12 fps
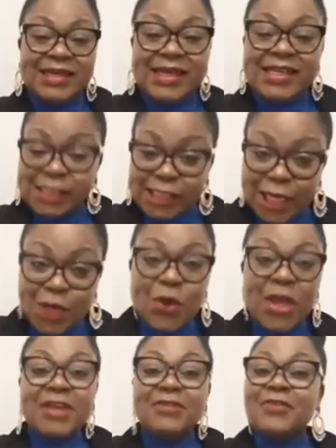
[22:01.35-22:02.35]
still
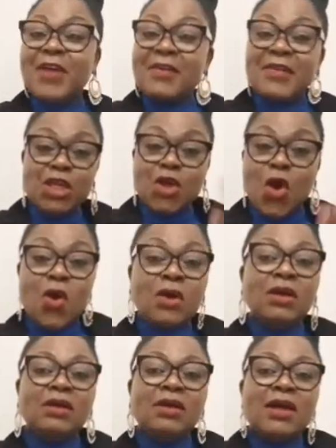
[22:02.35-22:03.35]
looking very young,
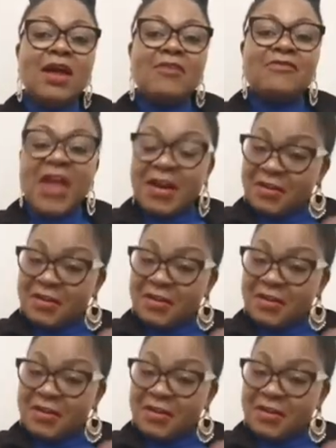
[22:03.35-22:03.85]
very